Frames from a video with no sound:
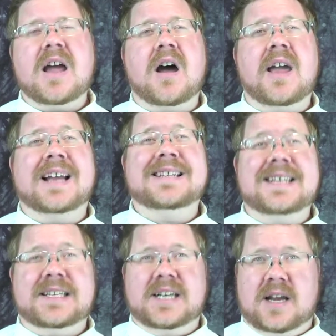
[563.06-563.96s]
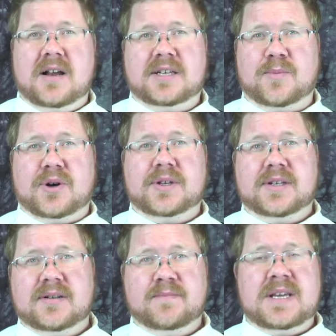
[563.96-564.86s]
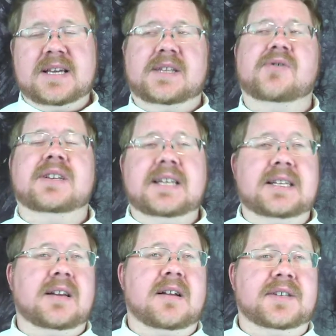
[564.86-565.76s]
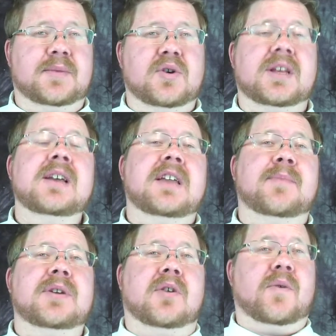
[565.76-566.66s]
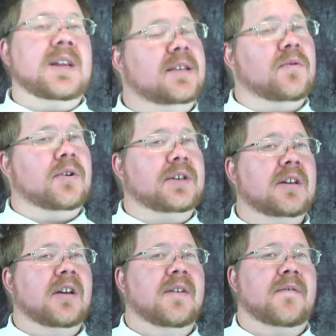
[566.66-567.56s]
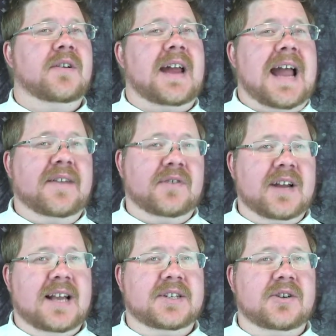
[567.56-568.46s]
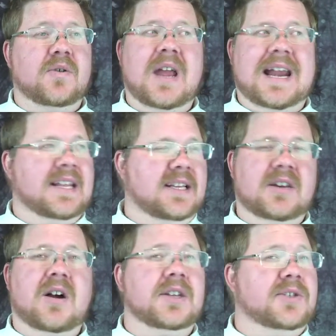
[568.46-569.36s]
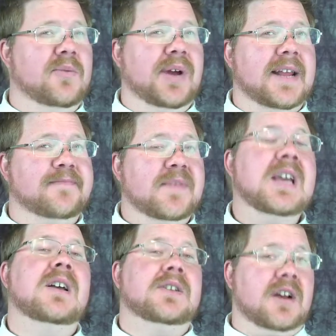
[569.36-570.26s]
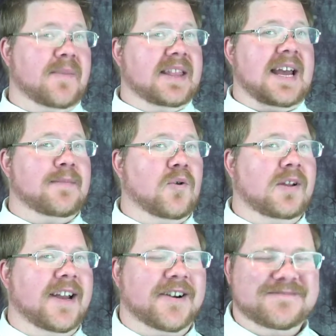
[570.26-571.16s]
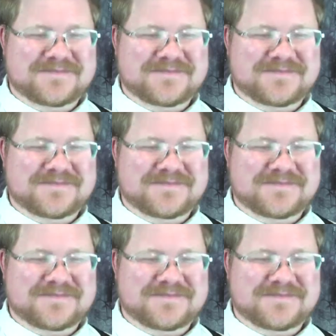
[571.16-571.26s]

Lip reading: existing customers, because your existing customers can be a great source for you to advertise to, and it doesn't cost you a penny. Talk about that more later.